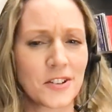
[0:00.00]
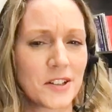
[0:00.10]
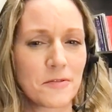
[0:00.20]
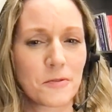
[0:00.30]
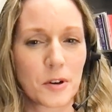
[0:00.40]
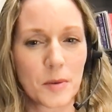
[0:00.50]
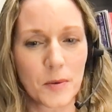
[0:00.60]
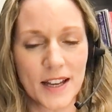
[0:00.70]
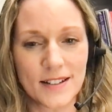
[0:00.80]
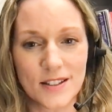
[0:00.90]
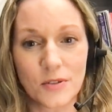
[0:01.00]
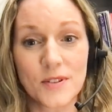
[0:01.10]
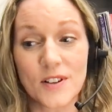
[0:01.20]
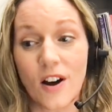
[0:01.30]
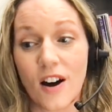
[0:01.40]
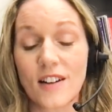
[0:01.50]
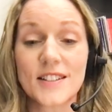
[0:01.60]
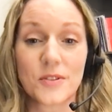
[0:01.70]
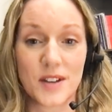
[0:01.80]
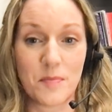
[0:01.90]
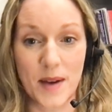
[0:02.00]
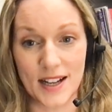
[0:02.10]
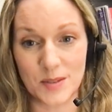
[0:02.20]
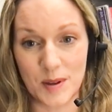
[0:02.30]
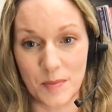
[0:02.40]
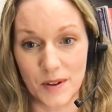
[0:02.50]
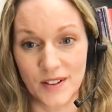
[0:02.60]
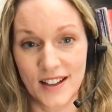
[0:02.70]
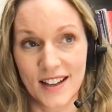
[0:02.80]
informal ways, those also impact people,